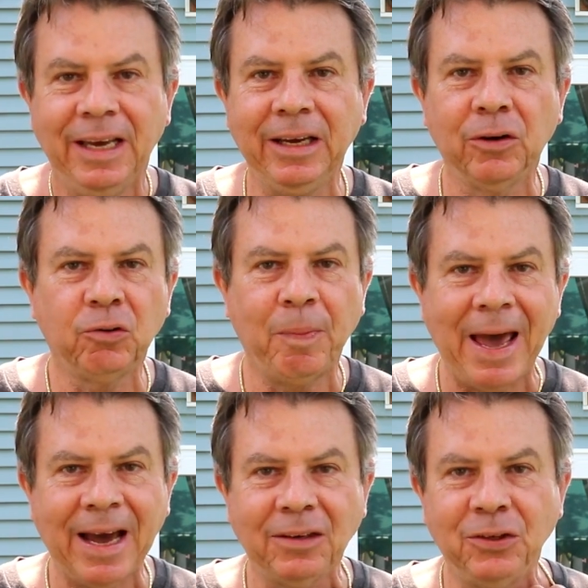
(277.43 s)
He goes
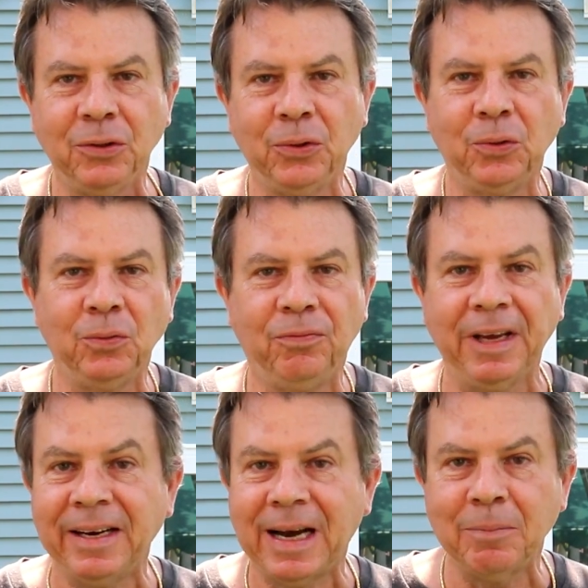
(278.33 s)
back to
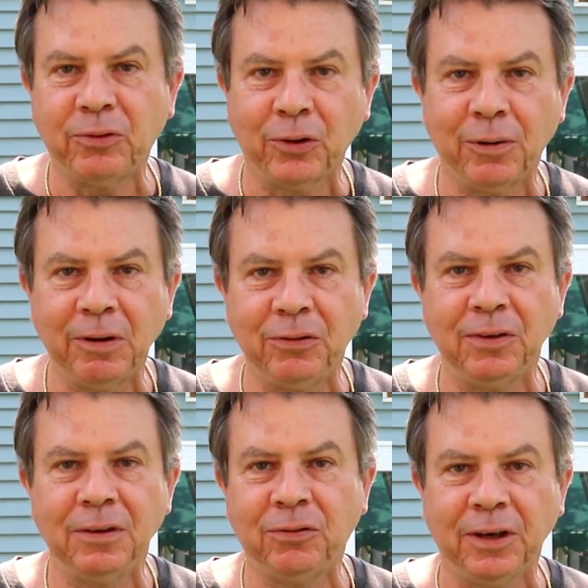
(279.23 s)
Vietnam service
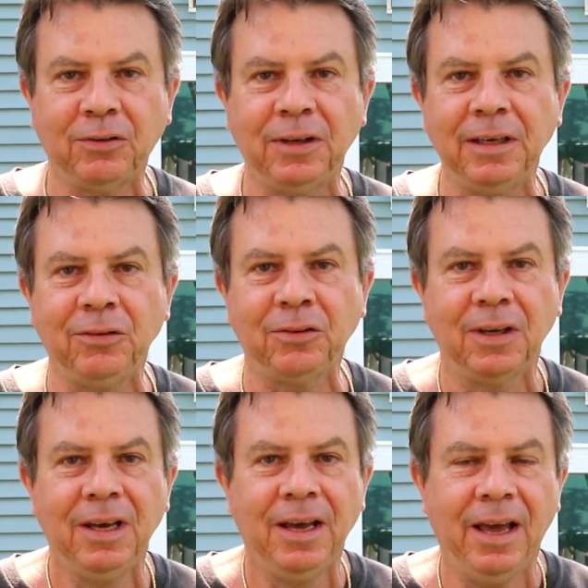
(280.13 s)
in the 60s,
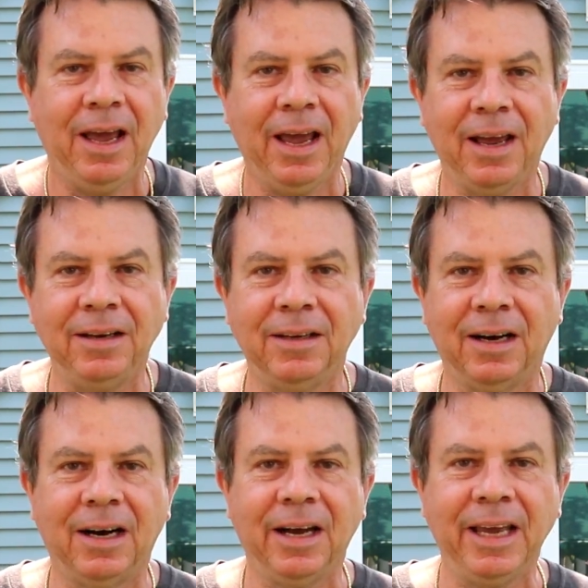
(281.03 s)
and
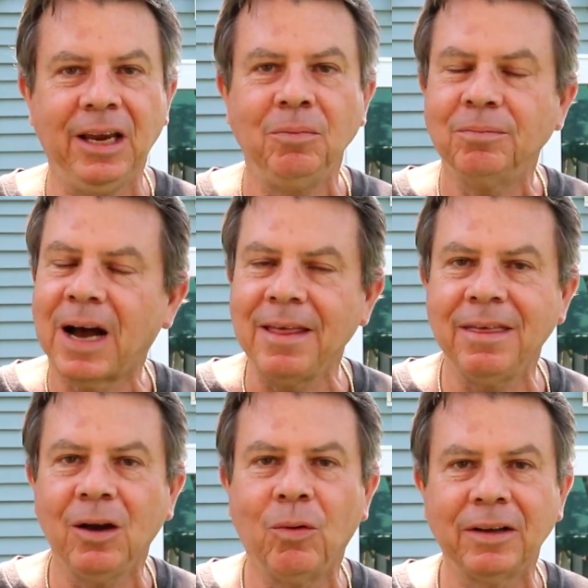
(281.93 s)
he, I
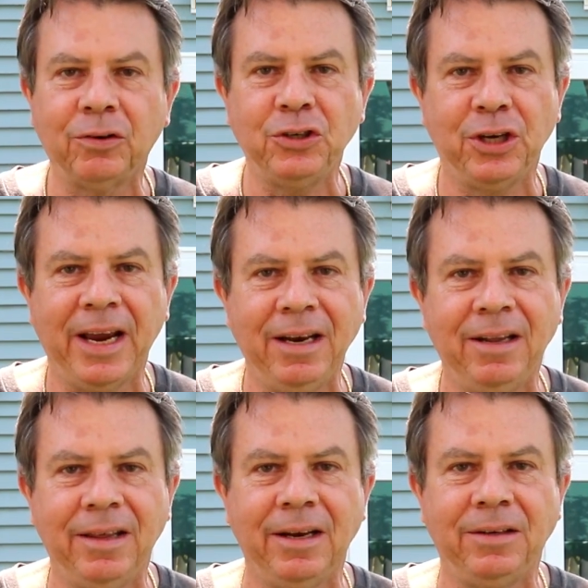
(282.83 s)
think, wants a
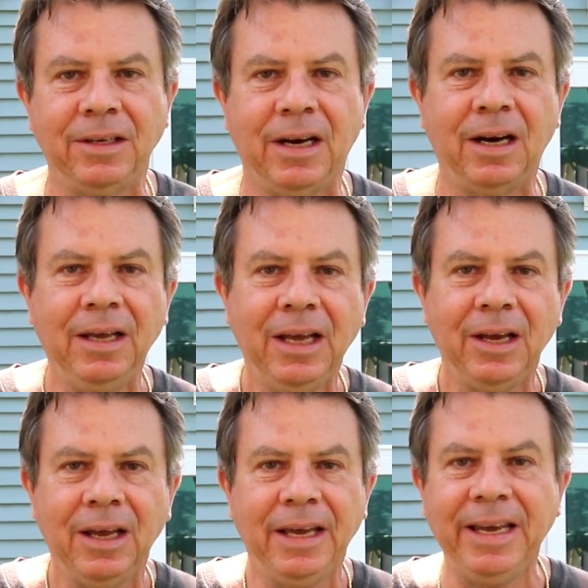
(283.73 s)
chain that
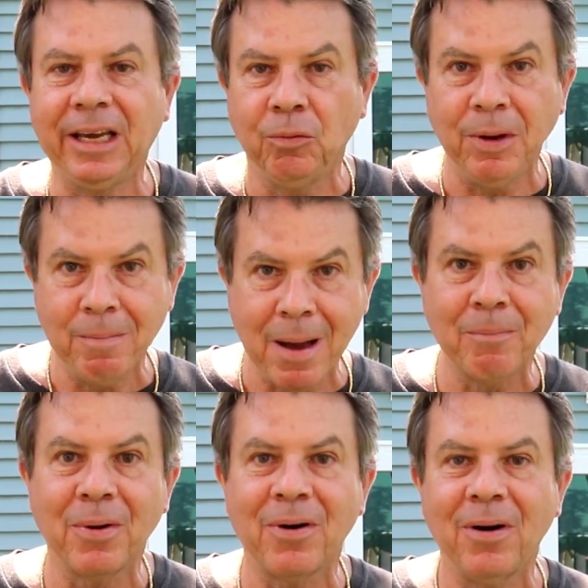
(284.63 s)
he can
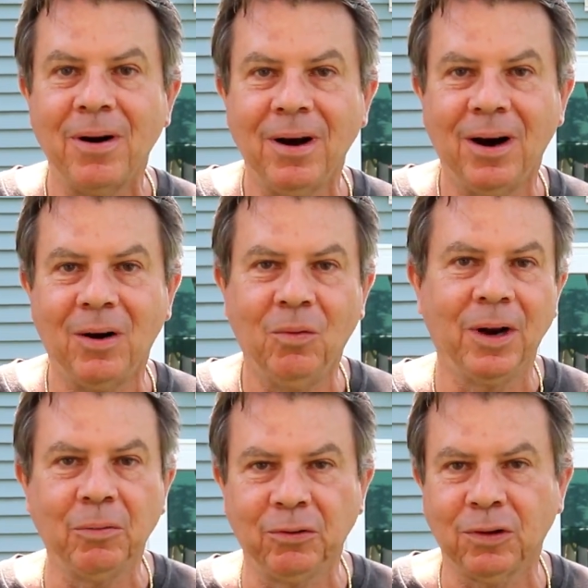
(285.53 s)
remember
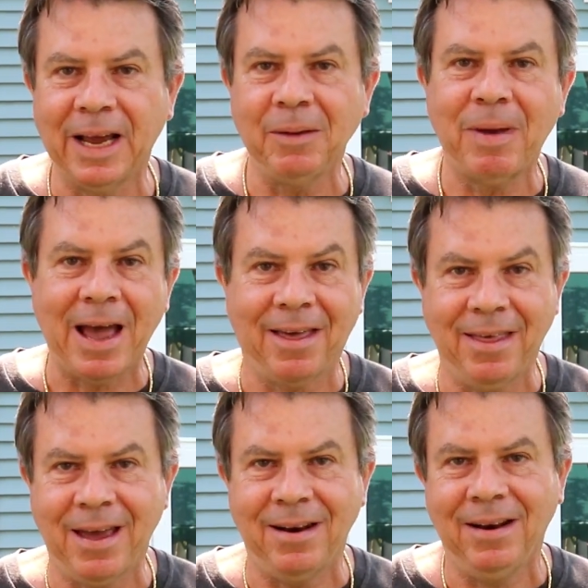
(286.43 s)
what it was like back
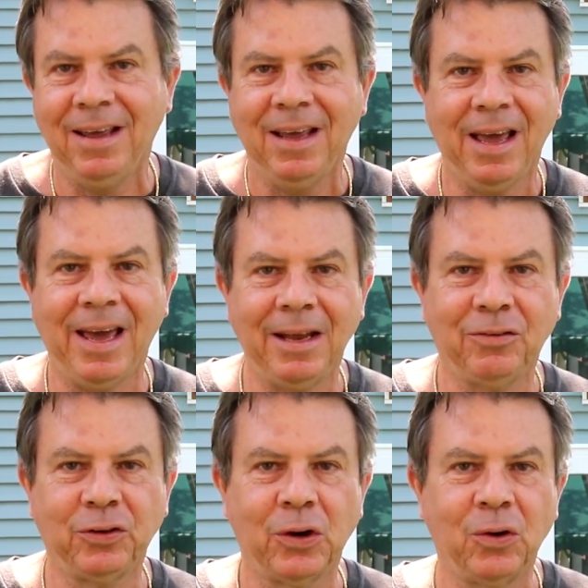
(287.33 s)
then. And
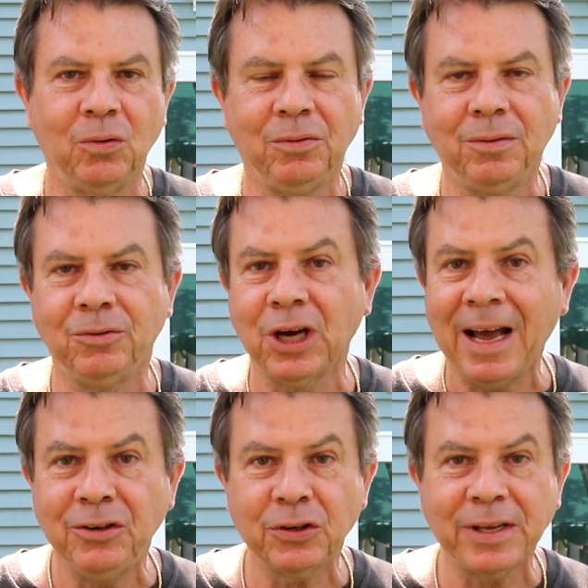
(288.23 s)
so
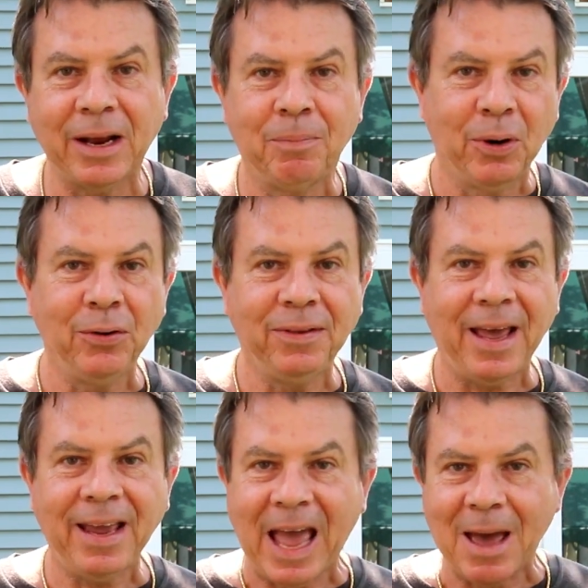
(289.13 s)
John just had a
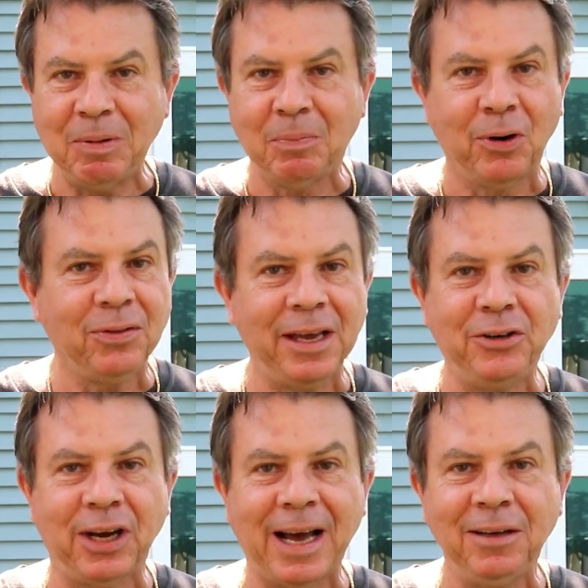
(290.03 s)
birthday. Happy birthday,
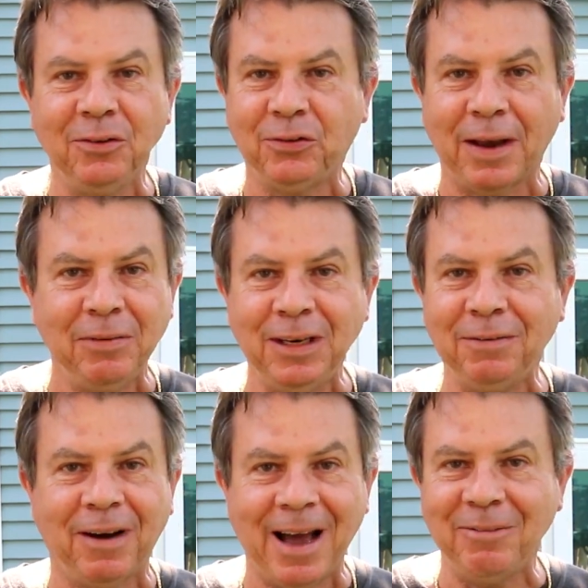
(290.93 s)
John.
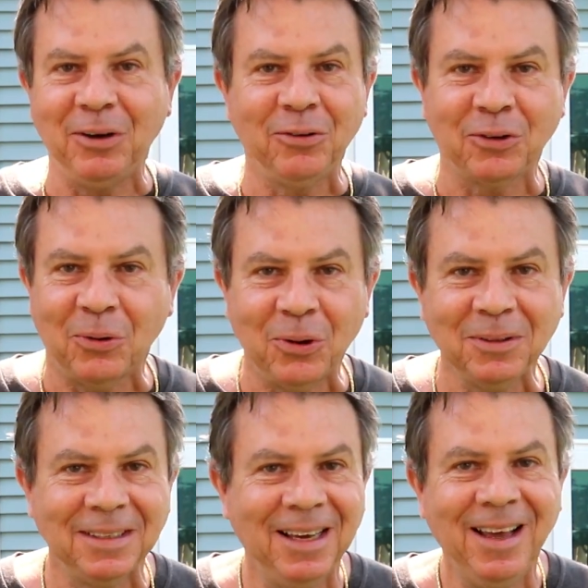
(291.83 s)
75 years
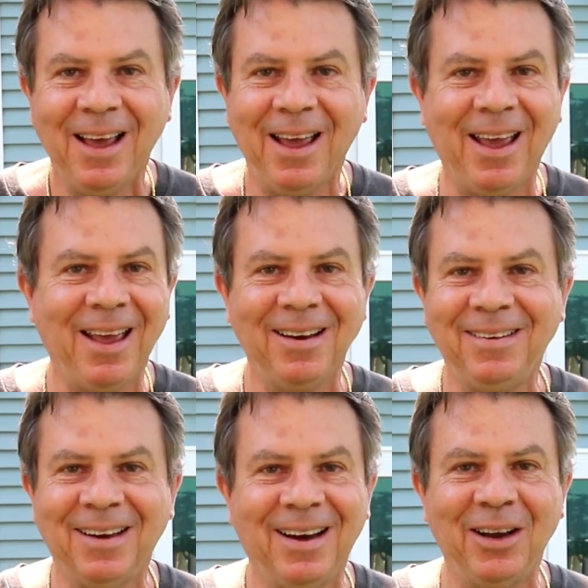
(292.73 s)
old, and
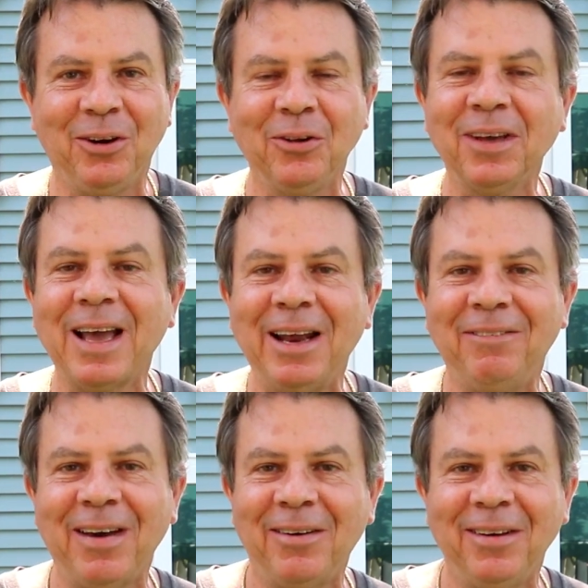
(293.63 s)
you're the kind
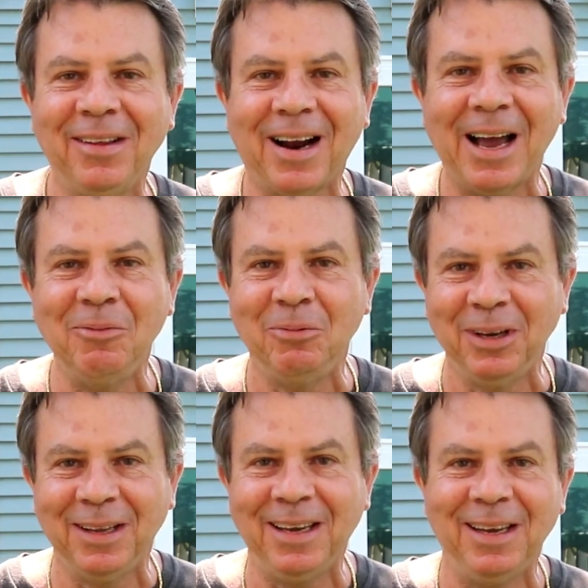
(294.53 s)
of veteran that I
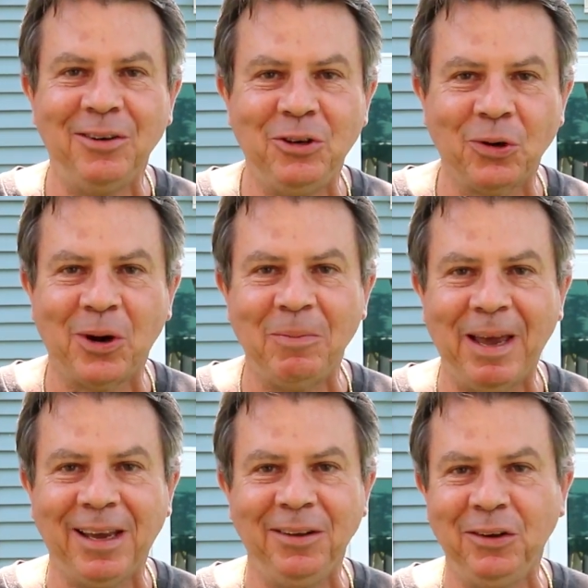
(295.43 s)
really enjoy
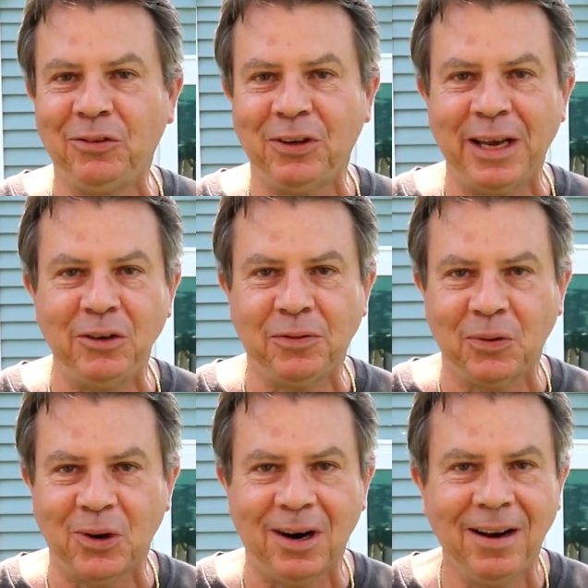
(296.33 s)
making these chains
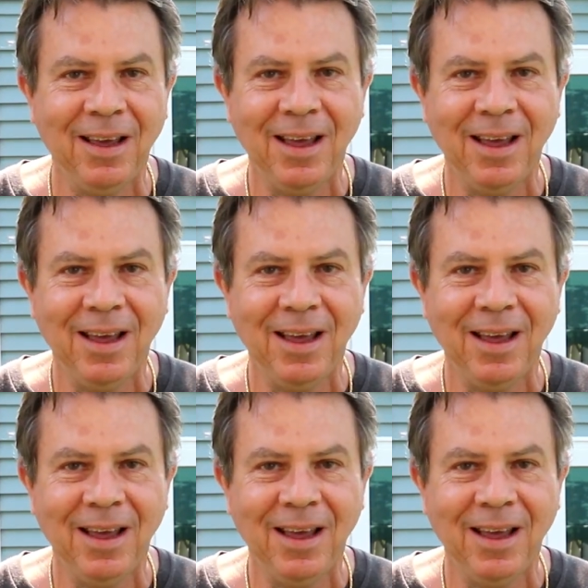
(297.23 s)
for.